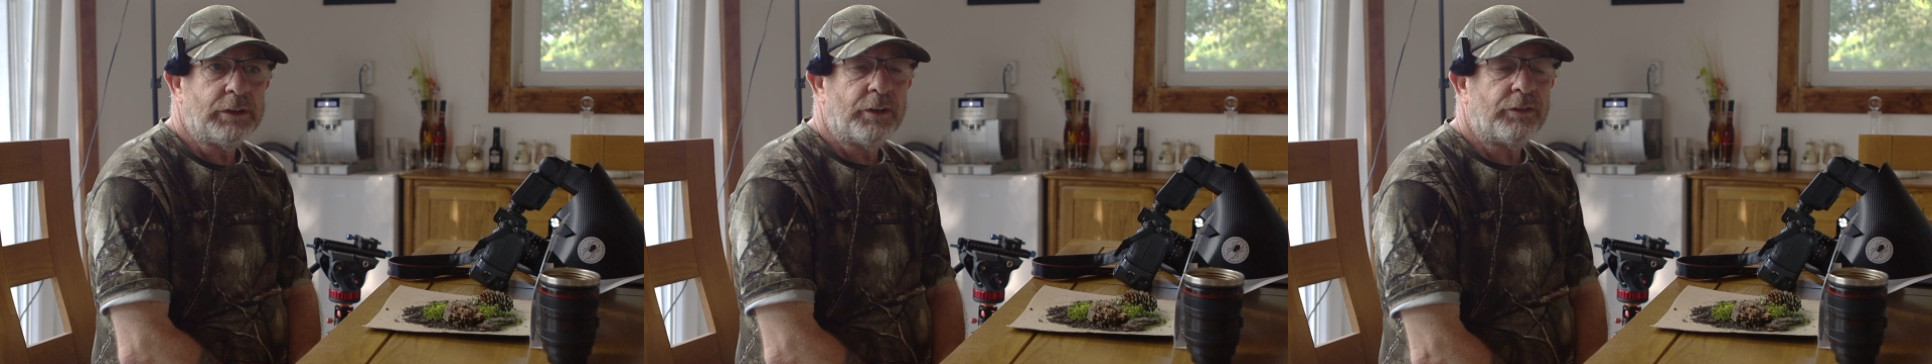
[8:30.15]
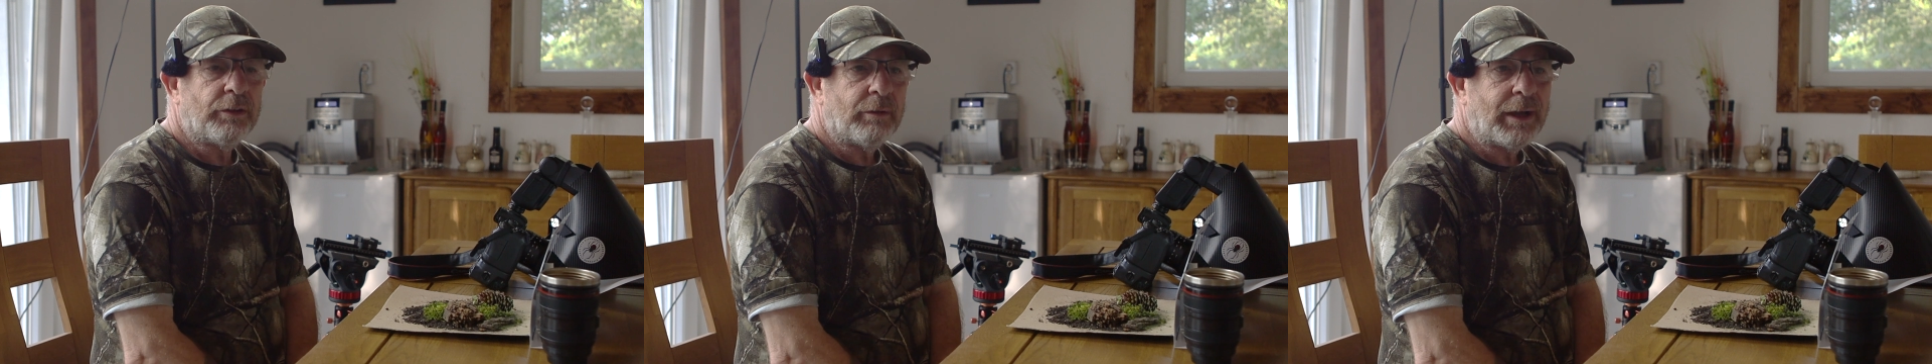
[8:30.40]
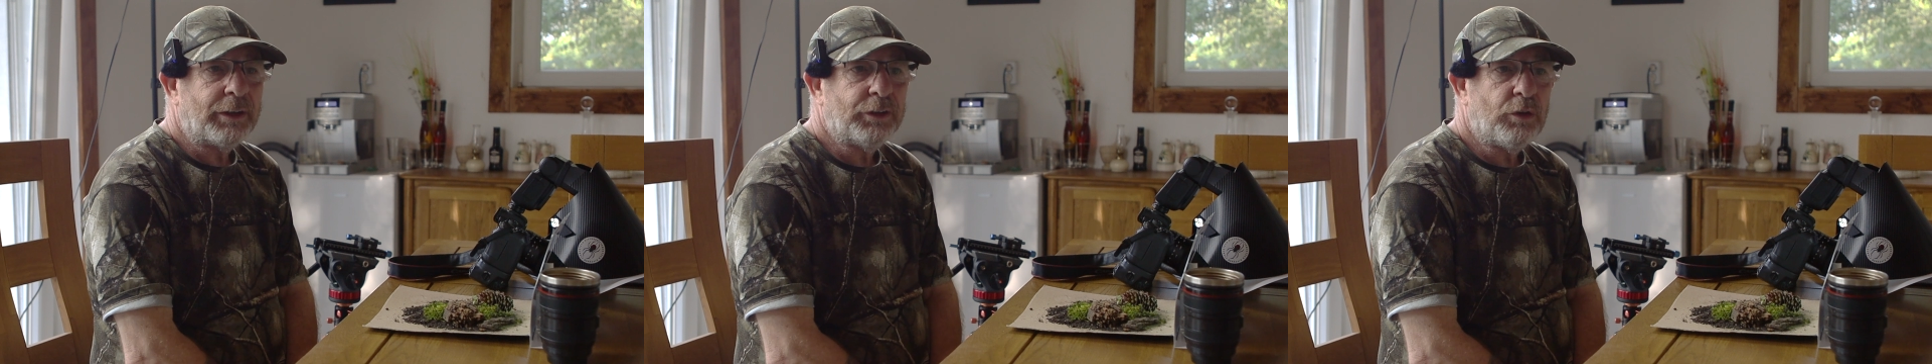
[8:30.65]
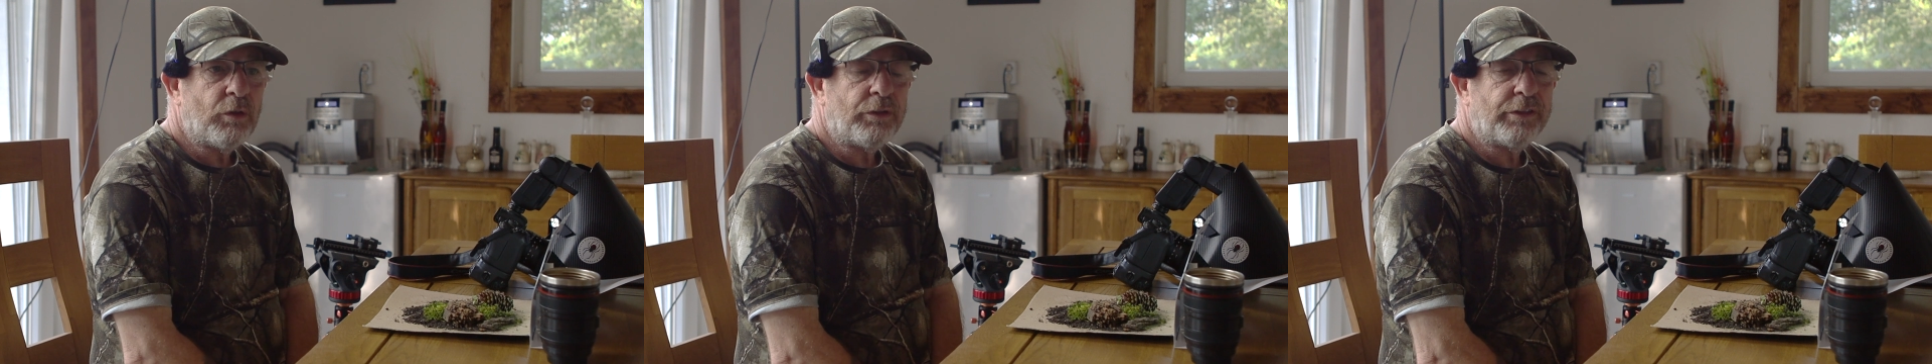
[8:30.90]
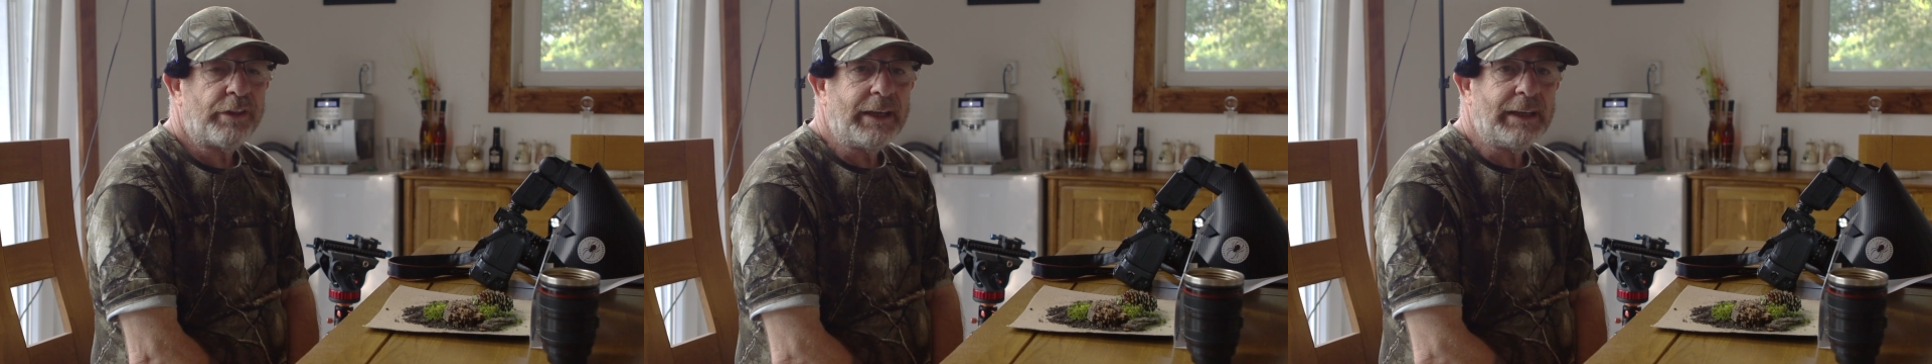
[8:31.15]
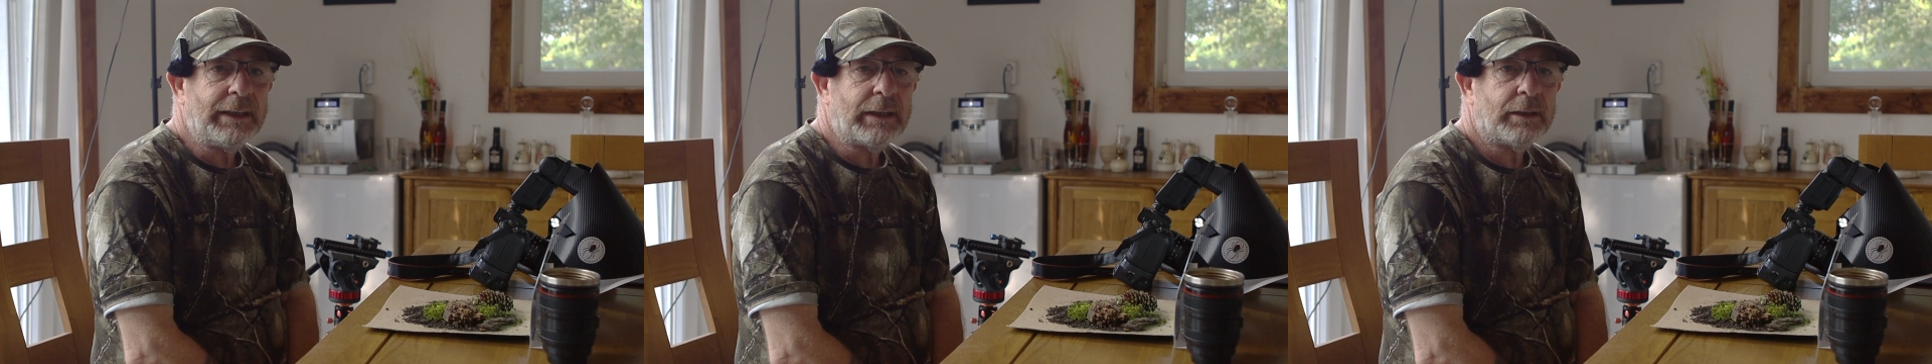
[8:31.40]
So I don't
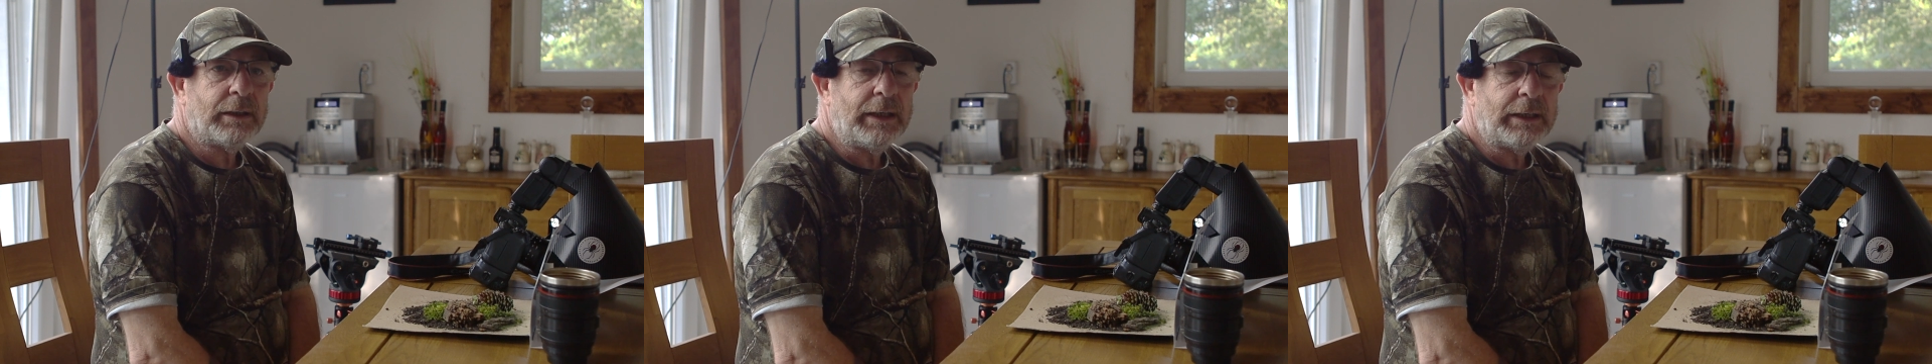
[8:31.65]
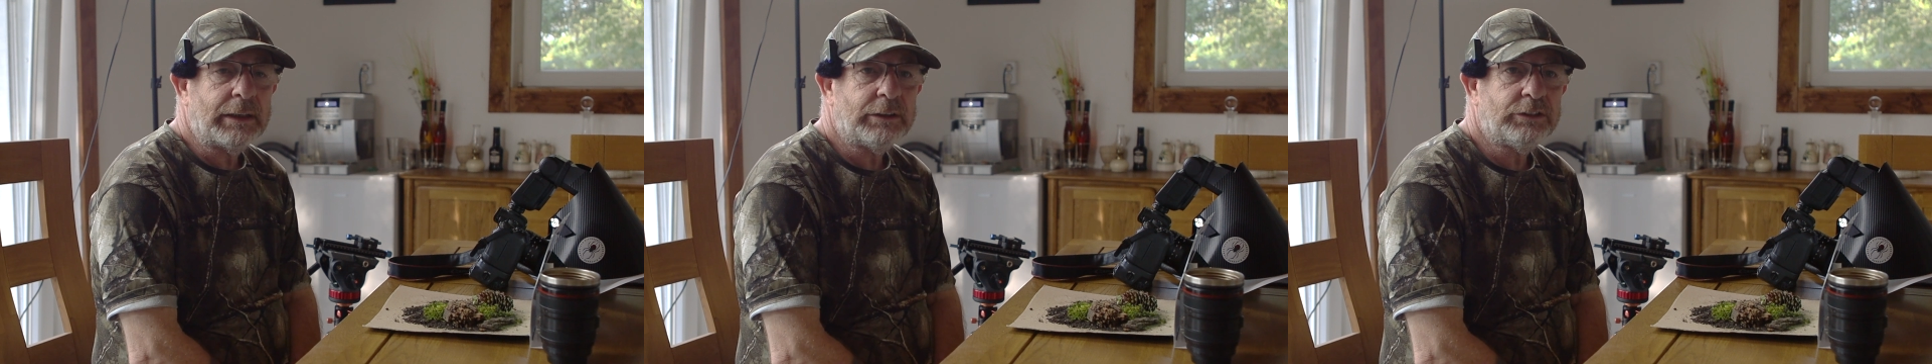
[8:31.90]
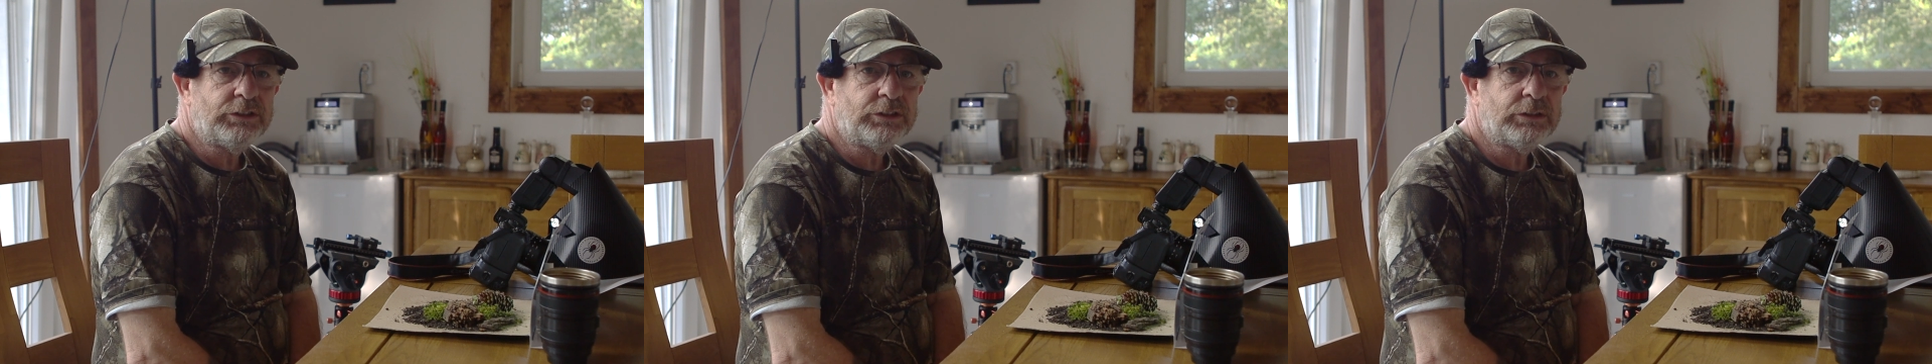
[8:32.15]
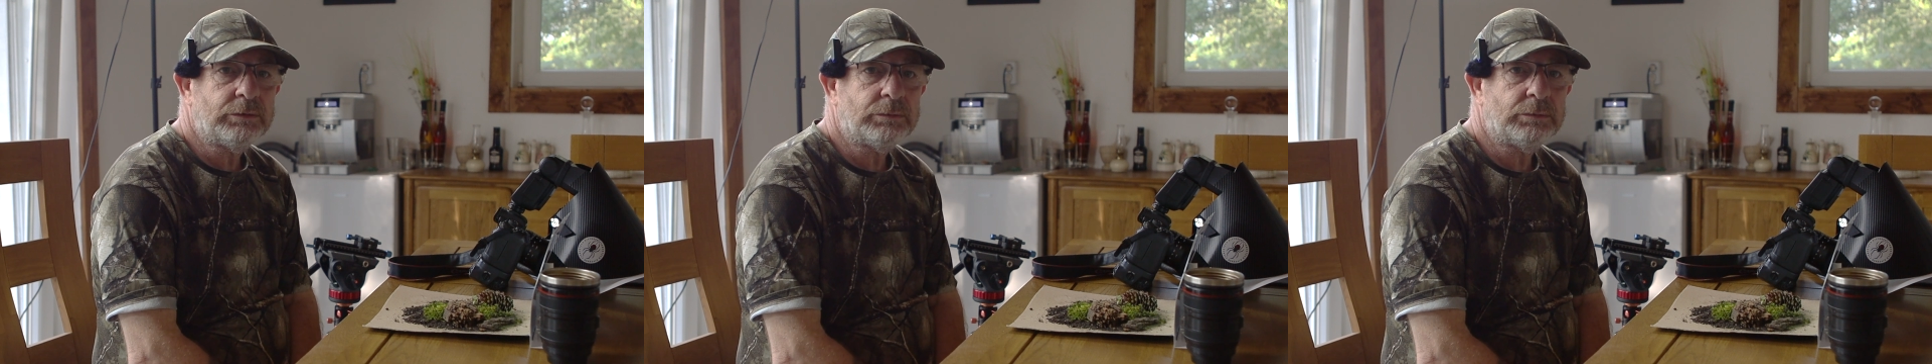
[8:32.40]
think it can